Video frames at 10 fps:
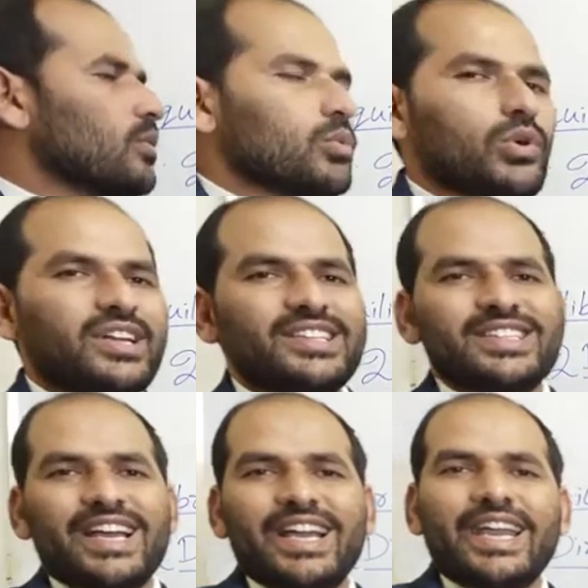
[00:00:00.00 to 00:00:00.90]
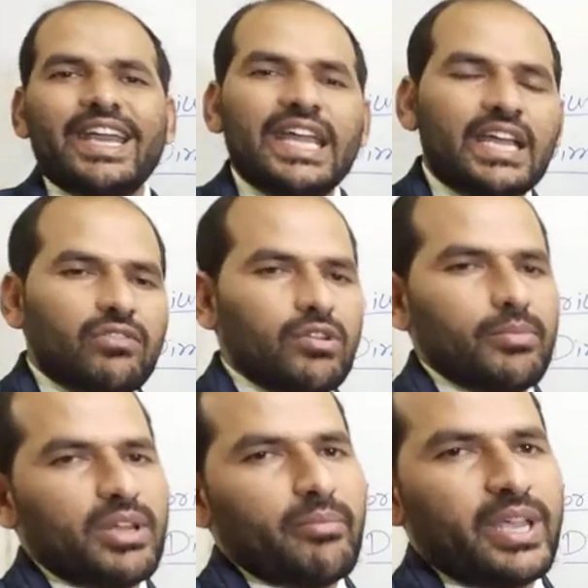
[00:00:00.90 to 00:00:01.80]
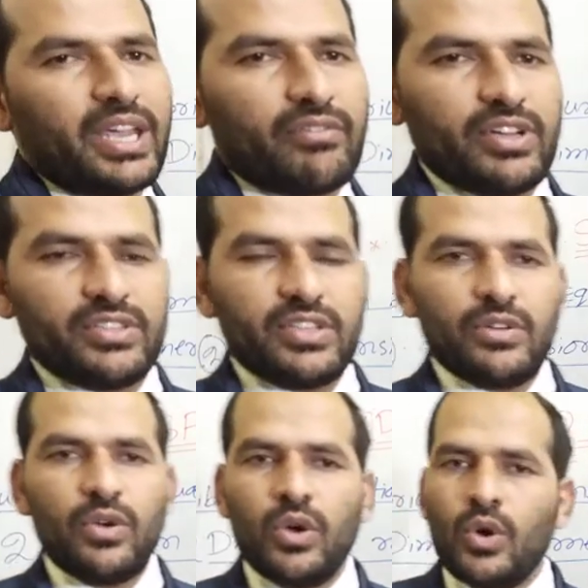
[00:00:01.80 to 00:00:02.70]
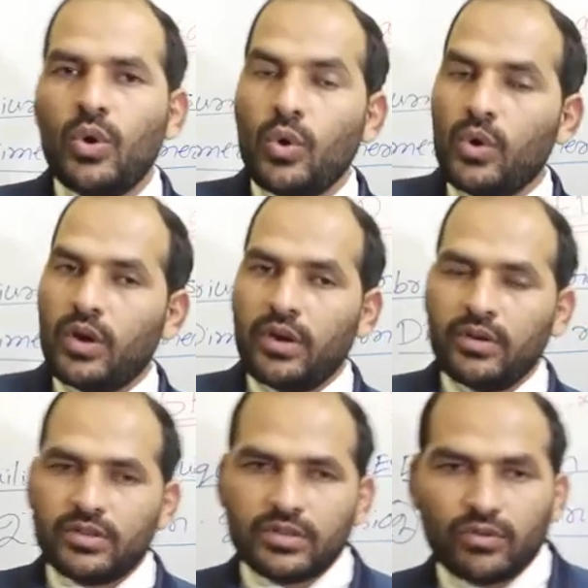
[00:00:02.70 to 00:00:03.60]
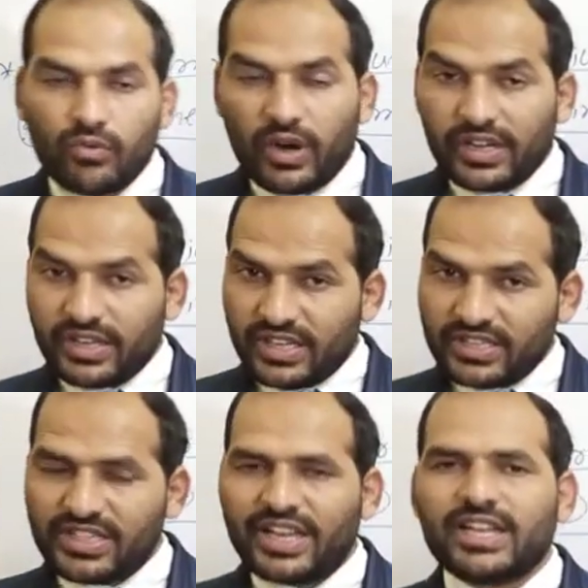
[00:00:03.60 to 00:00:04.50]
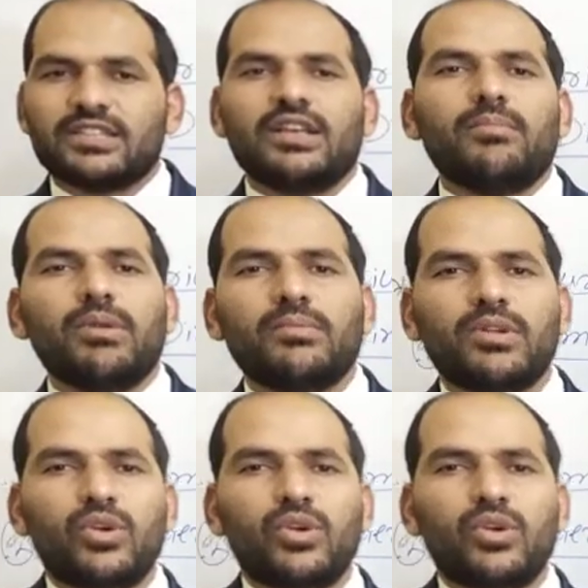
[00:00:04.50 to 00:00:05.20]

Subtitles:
what is the equilibrium equation? So what is the example of the